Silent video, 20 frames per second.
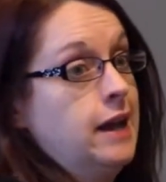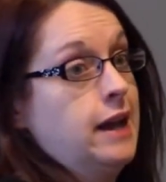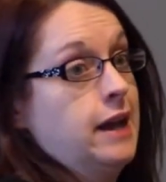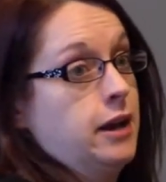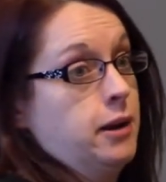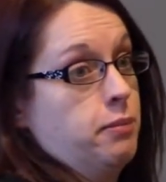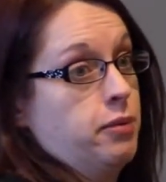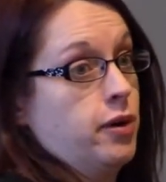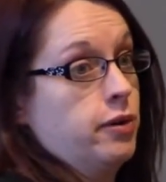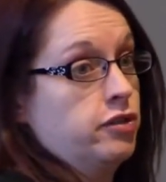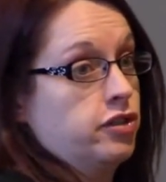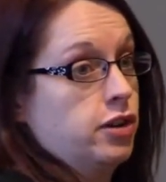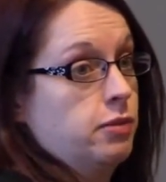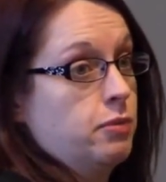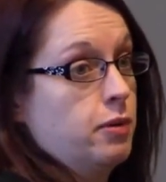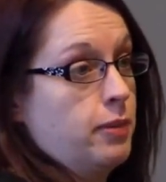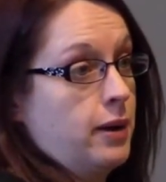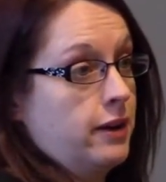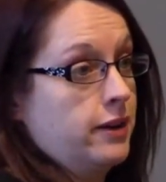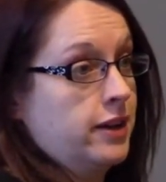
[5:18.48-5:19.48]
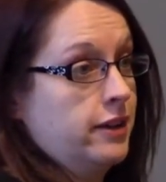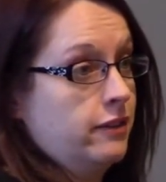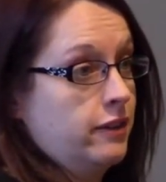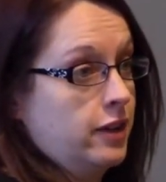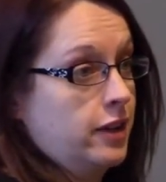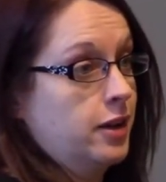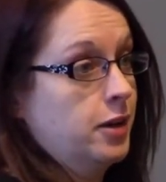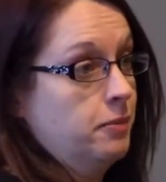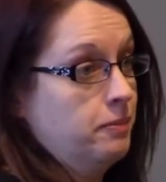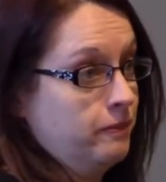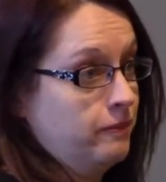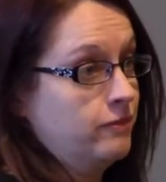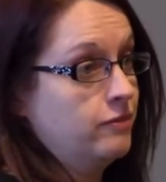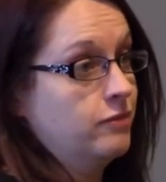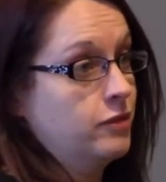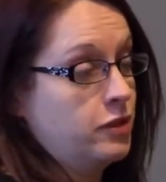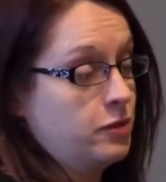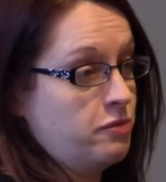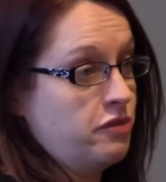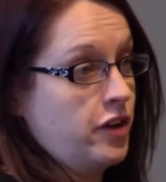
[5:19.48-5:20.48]
and approached him about giving him
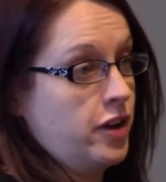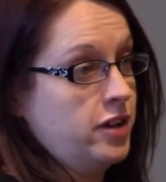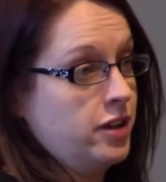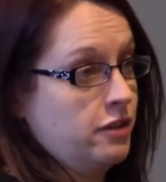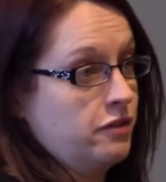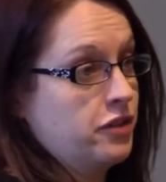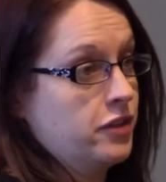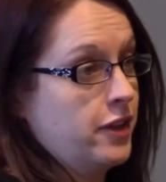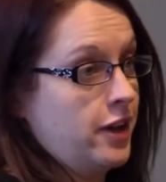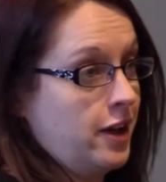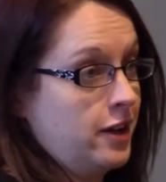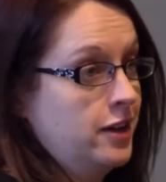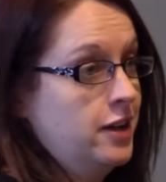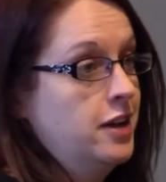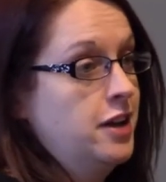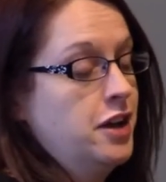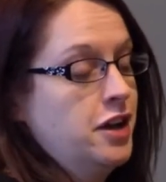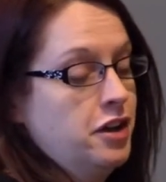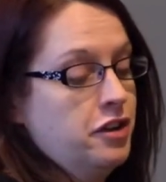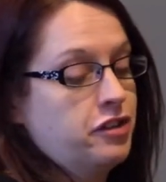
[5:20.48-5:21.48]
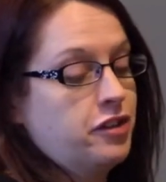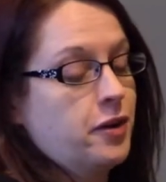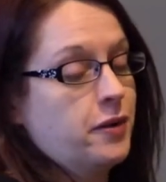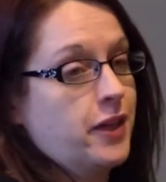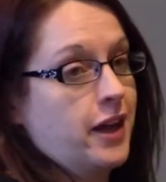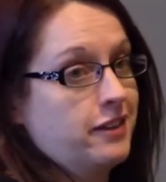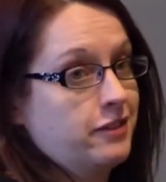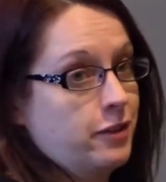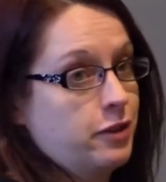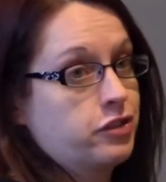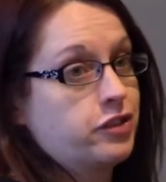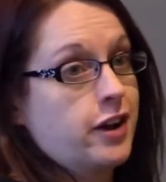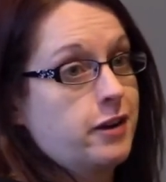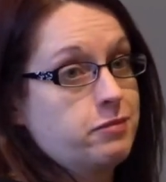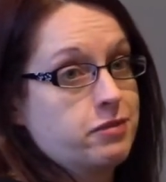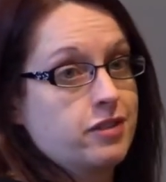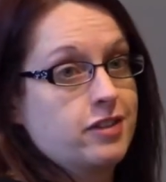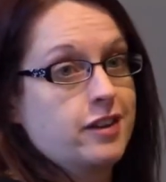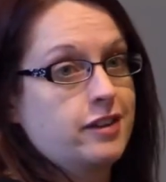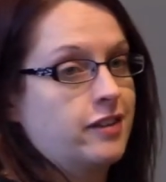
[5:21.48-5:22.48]
some funding for that. So those
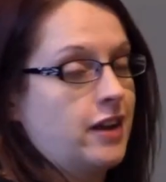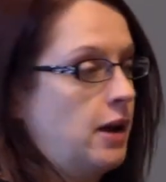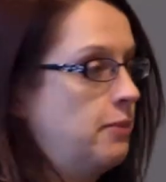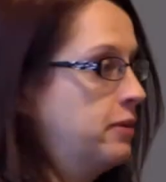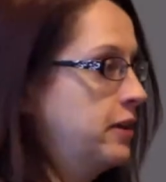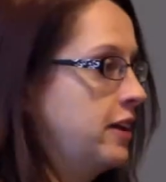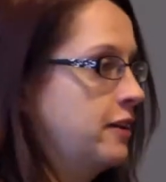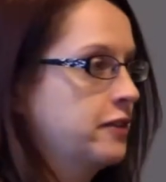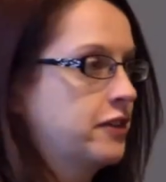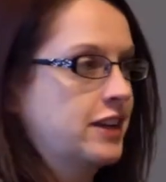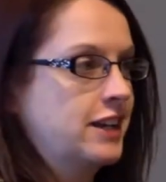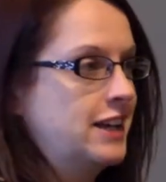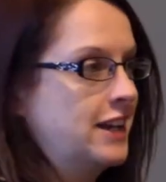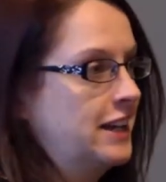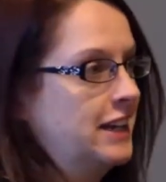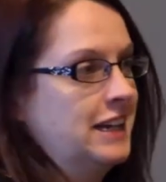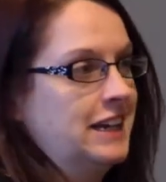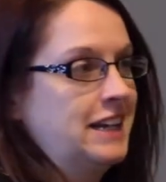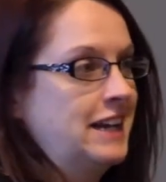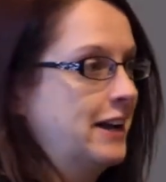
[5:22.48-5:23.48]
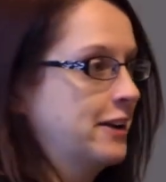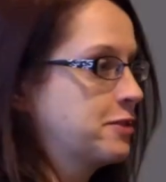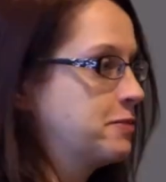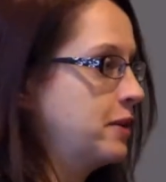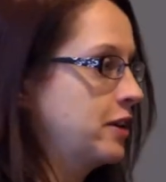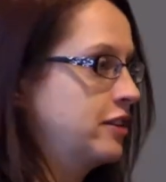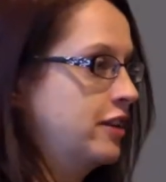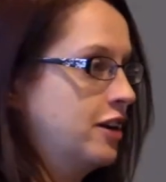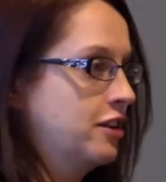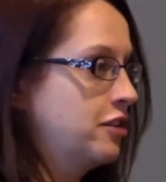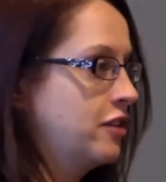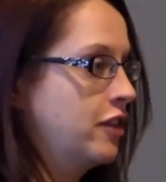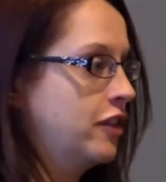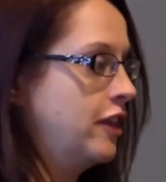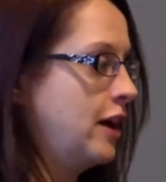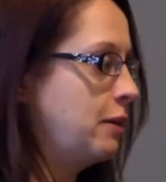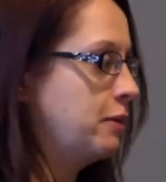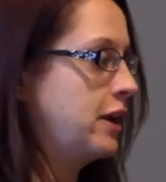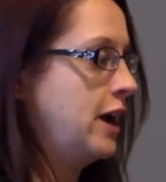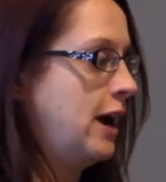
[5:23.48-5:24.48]
types of things happened. I don't think he had any expectation
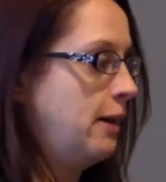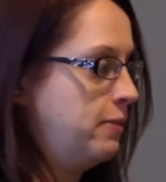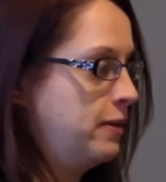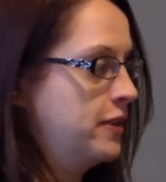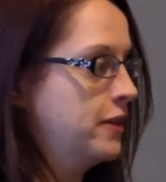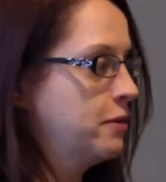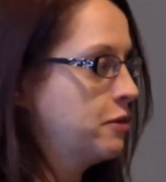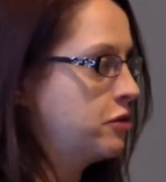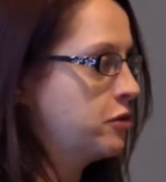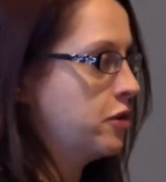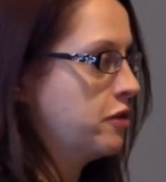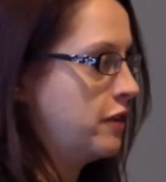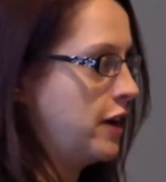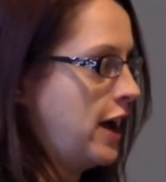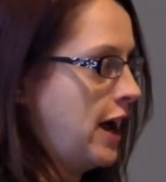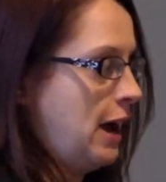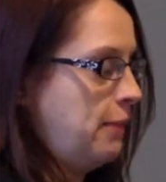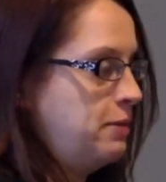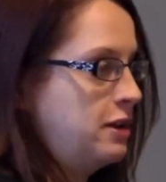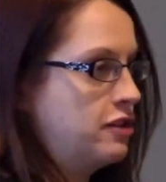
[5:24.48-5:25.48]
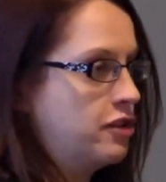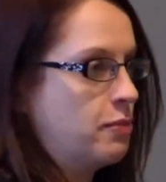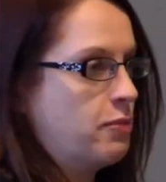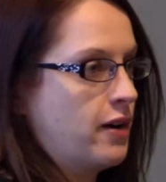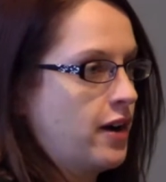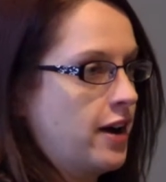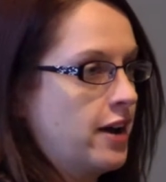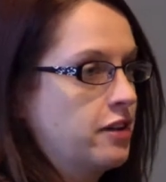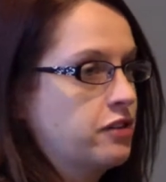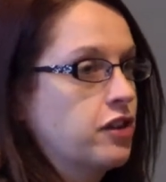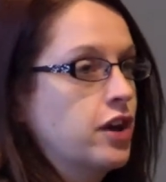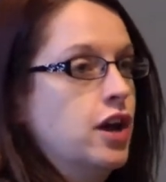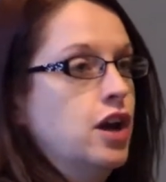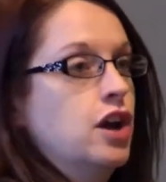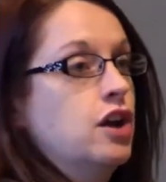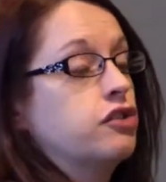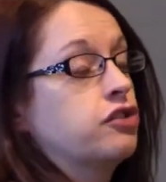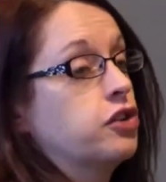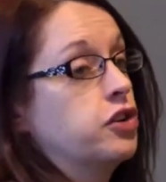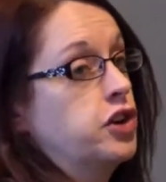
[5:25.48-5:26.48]
that would happen. That was sort of a happy surprise.
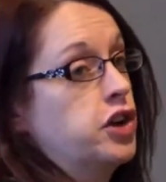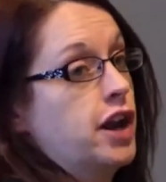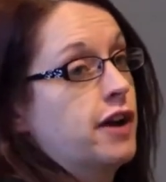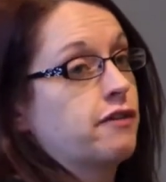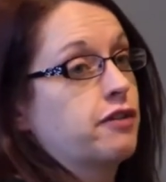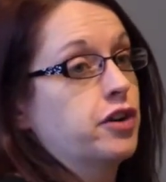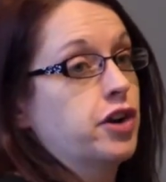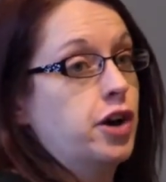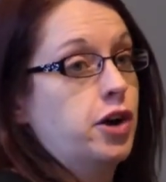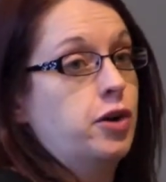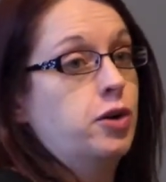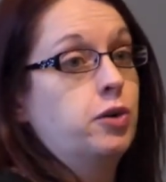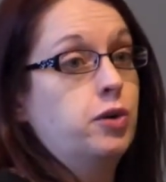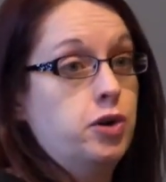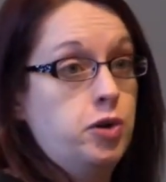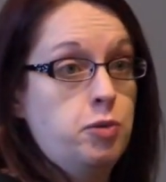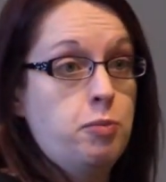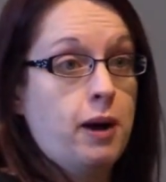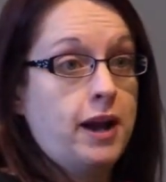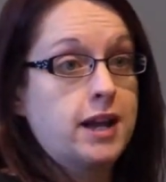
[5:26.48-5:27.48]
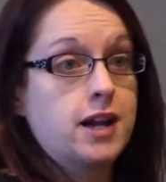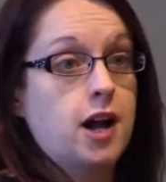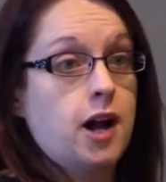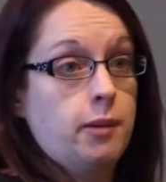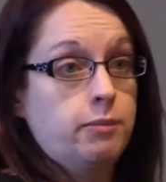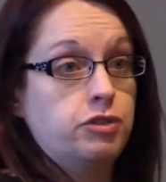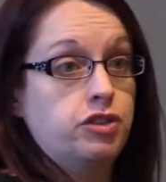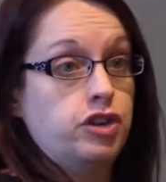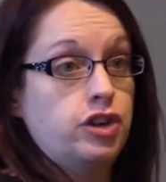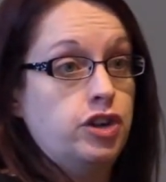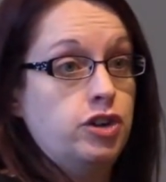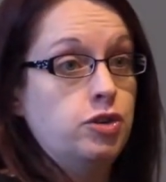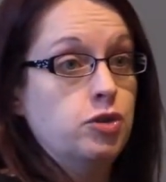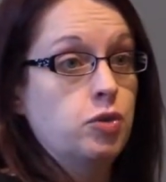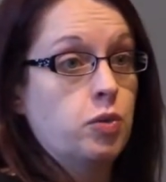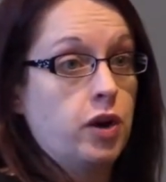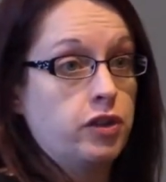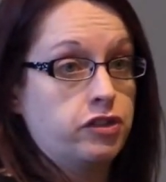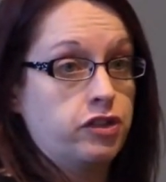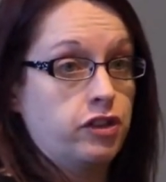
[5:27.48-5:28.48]
So you never know who might come to
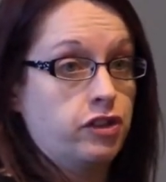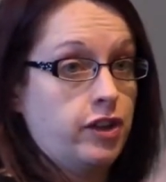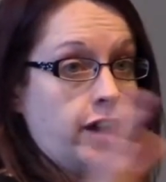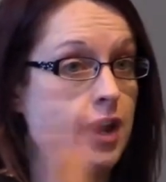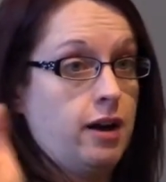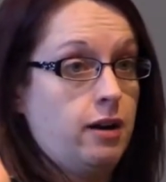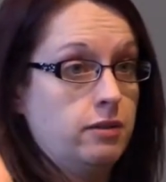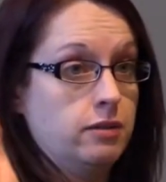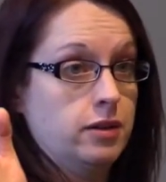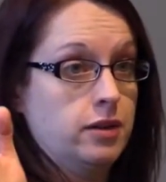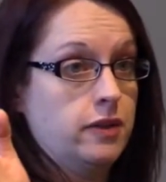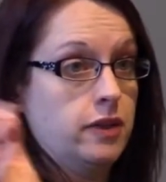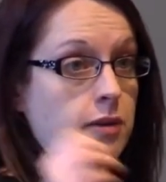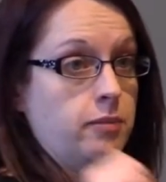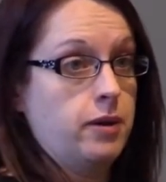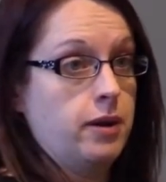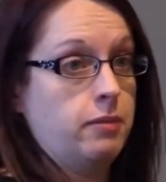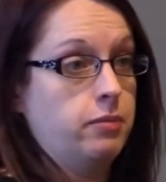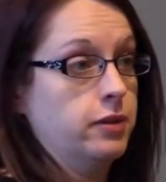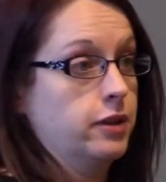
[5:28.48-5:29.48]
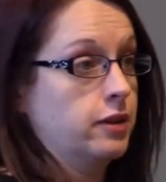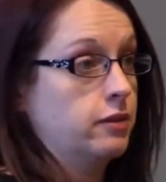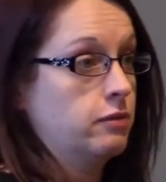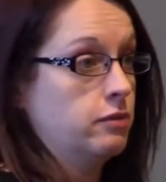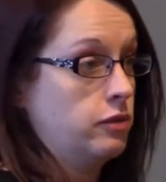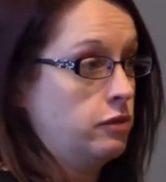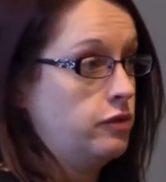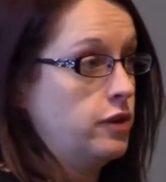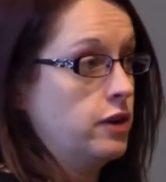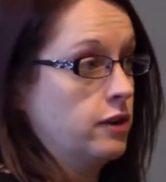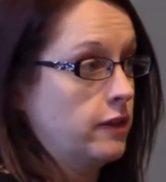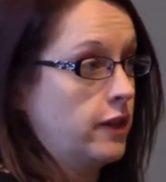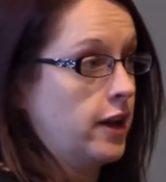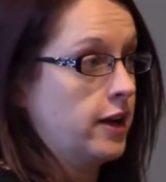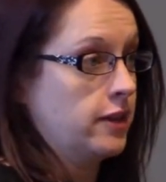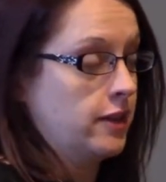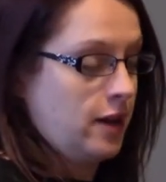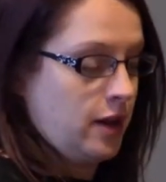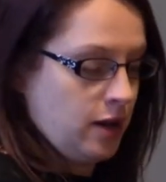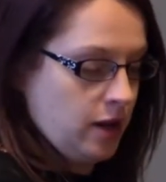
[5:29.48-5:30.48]
you once it's out in the public sphere
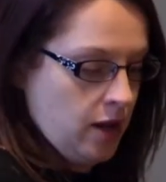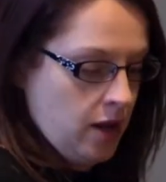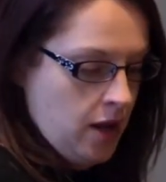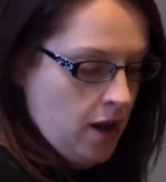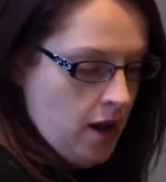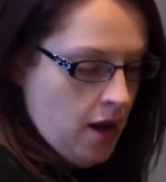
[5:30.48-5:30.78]
like that.